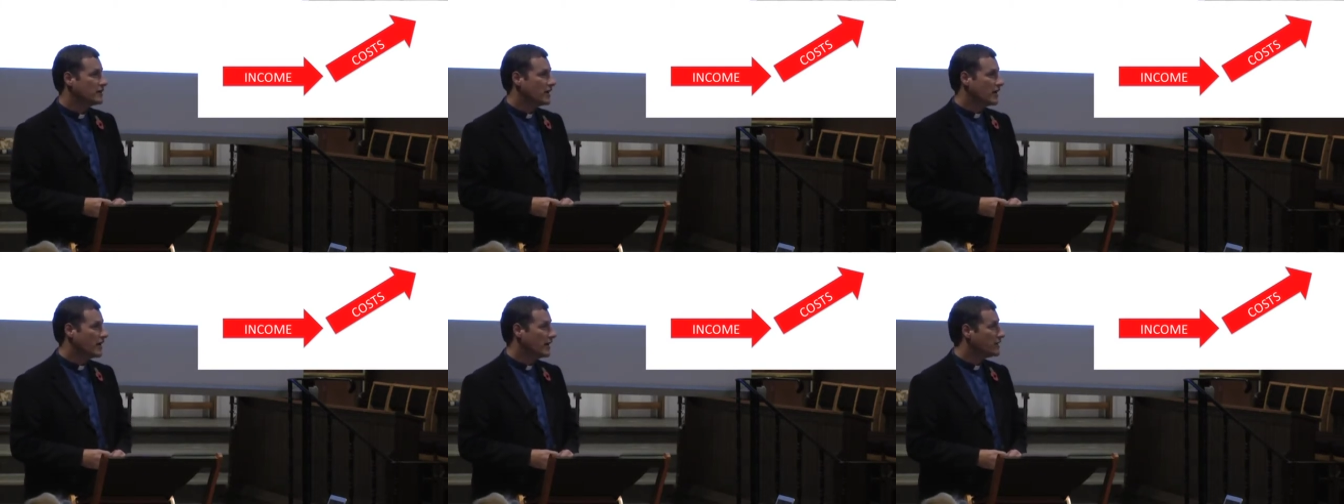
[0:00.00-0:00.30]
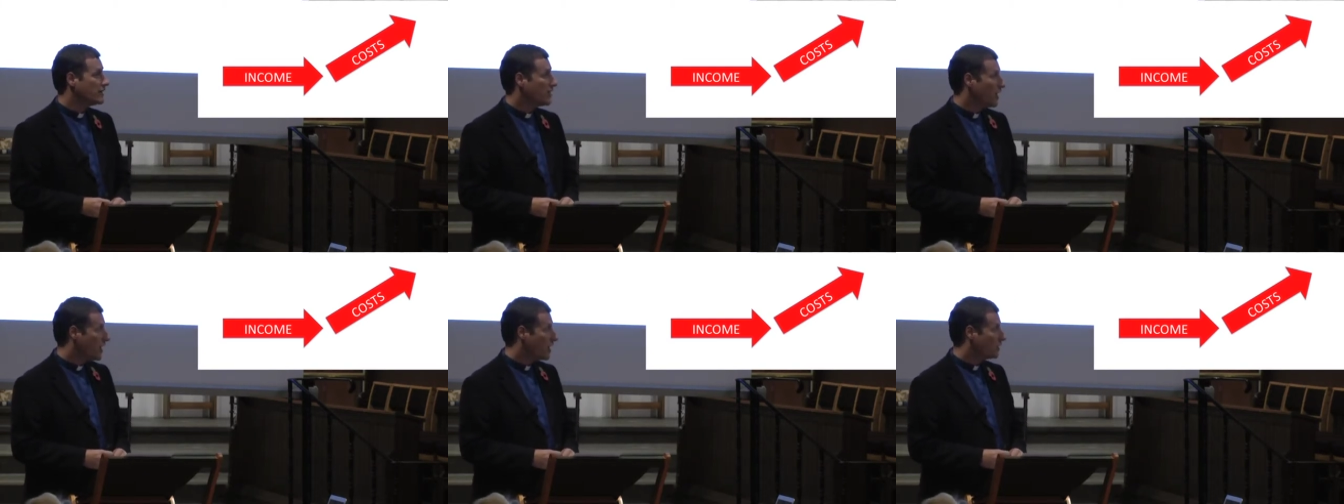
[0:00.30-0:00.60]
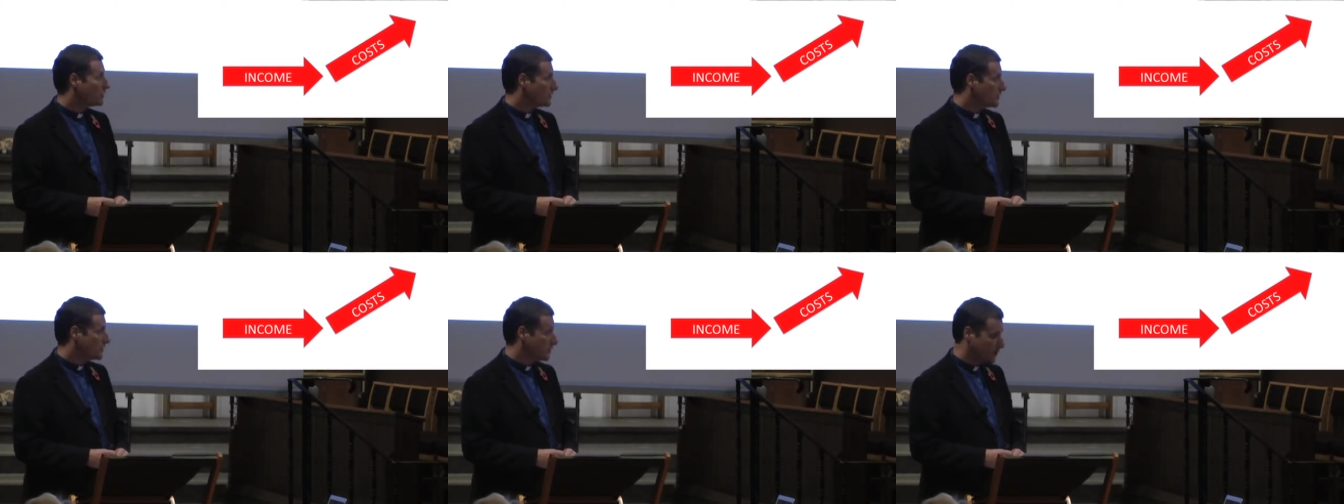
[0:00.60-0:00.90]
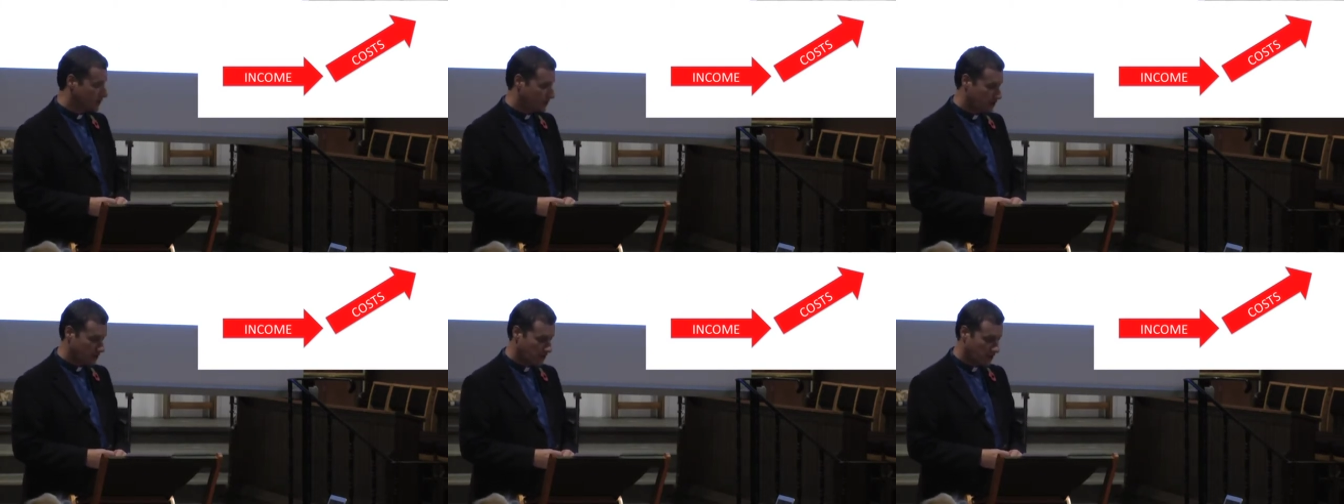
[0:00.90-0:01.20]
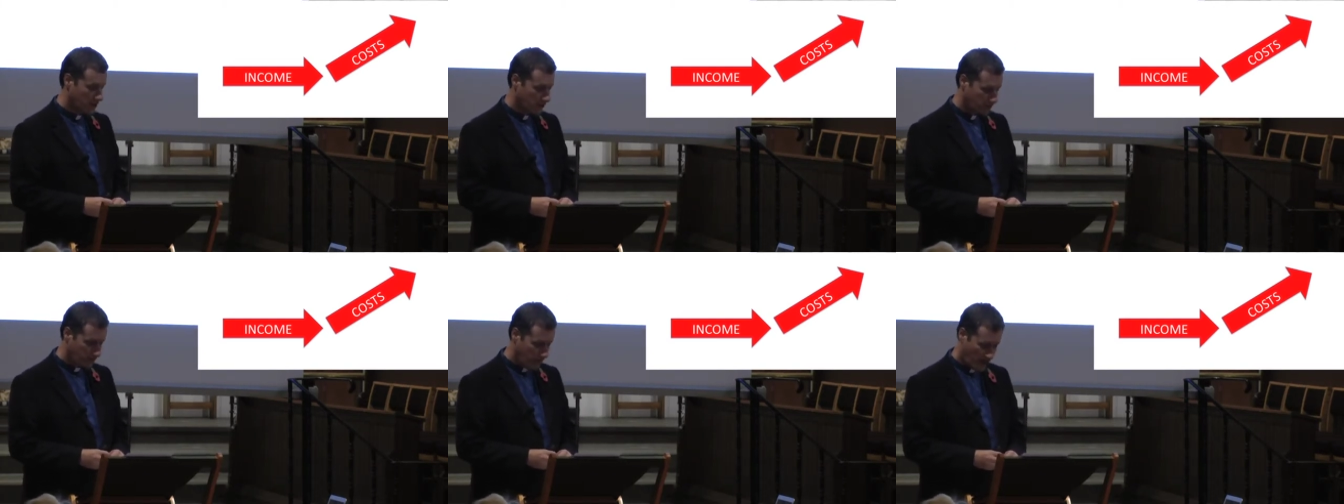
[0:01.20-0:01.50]
in diocesan
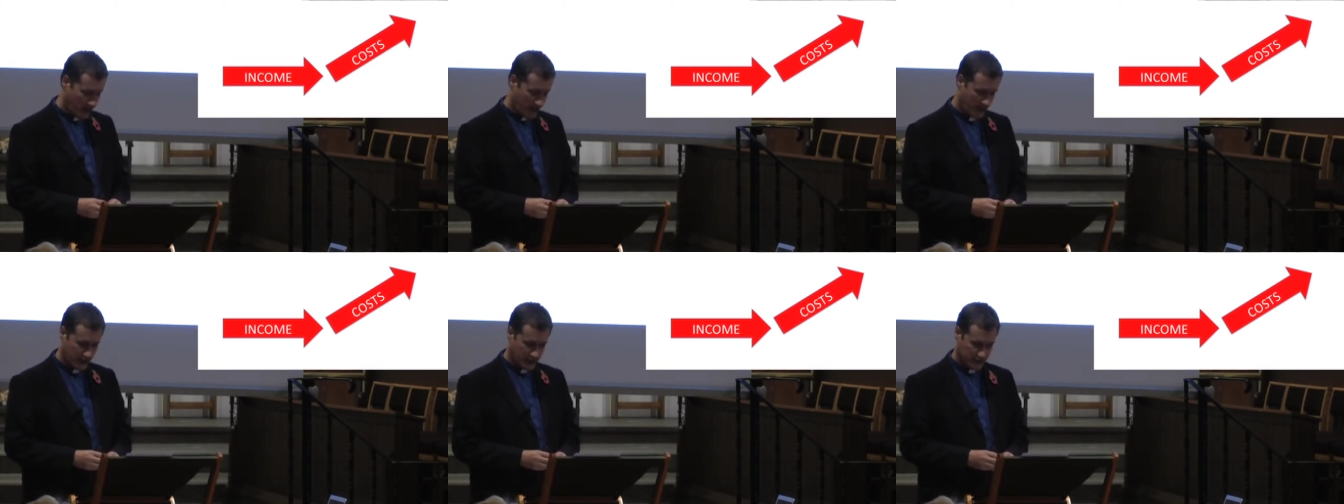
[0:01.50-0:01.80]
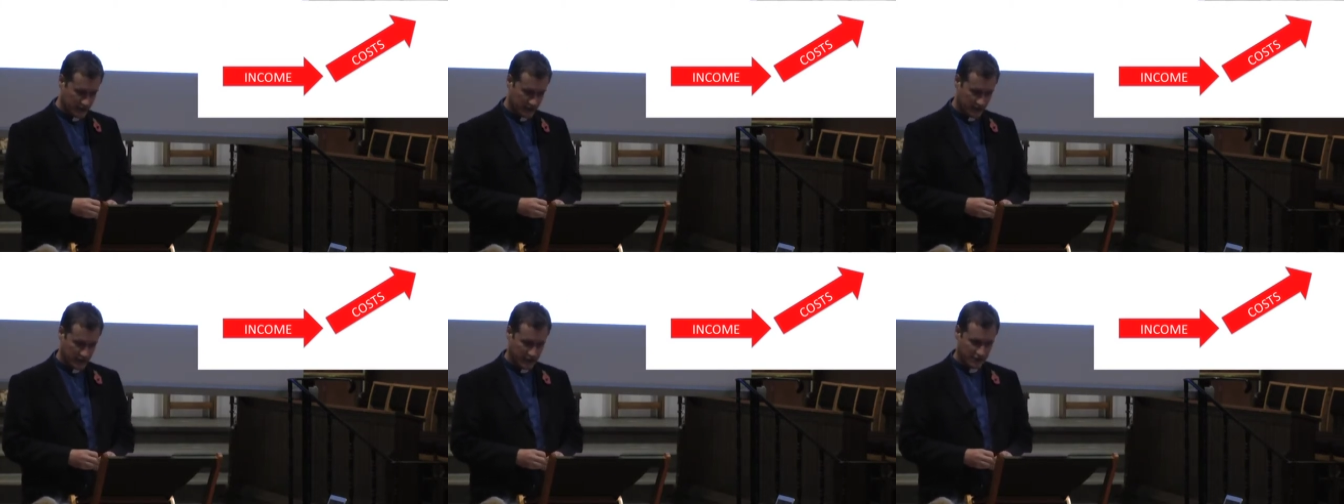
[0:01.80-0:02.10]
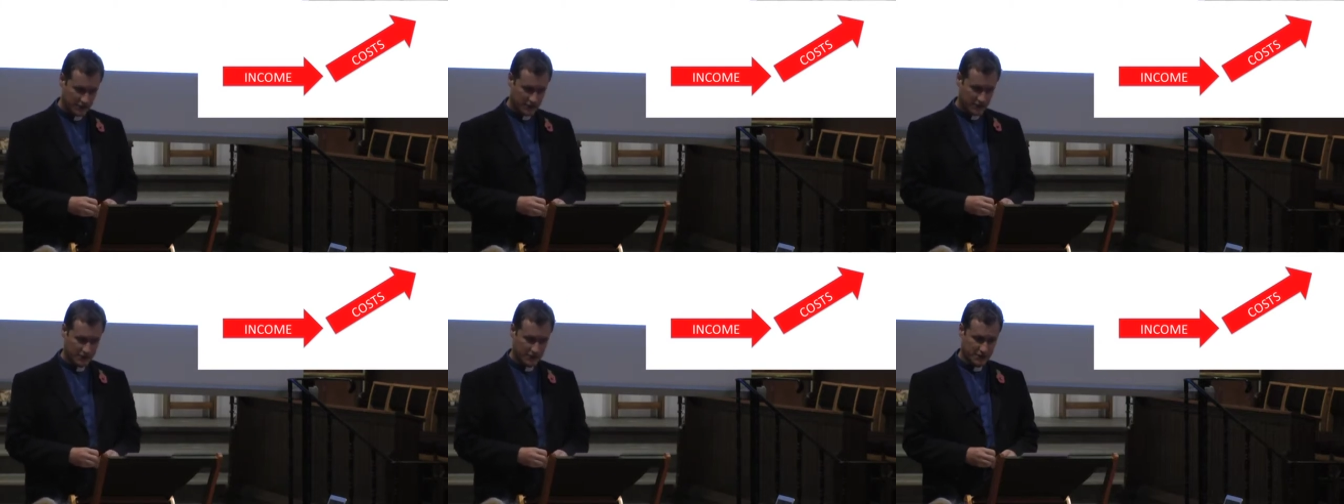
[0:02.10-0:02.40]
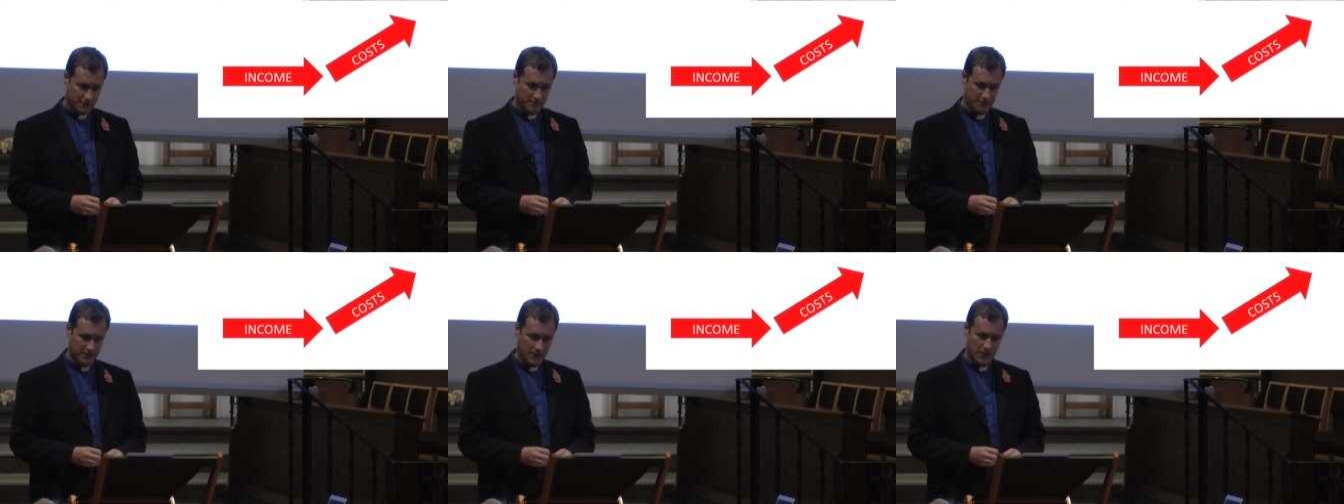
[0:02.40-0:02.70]
finances,